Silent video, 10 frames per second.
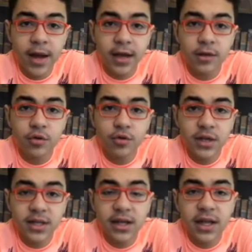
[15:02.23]
into his
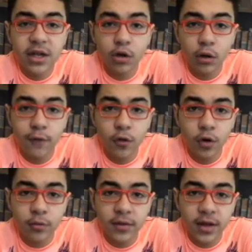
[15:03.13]
clay doll
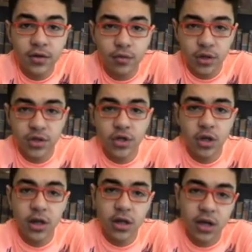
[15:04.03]
form that
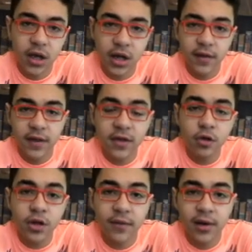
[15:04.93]
did not
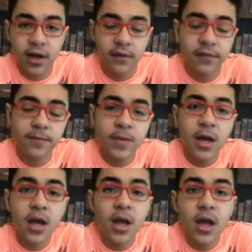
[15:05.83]
have a life.
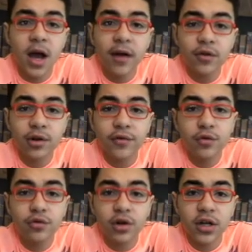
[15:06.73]
After a few
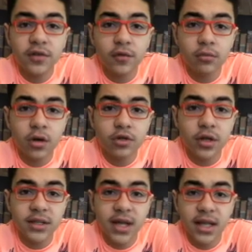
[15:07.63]
tries from Carter and
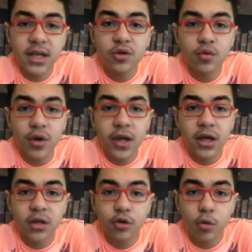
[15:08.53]
Sadie to wake
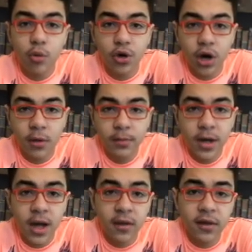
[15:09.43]
Doughboy up,
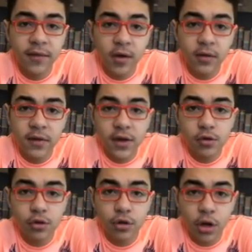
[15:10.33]
they found that they
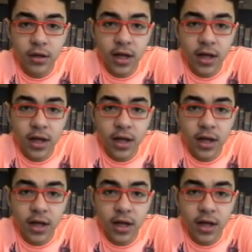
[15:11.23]
could not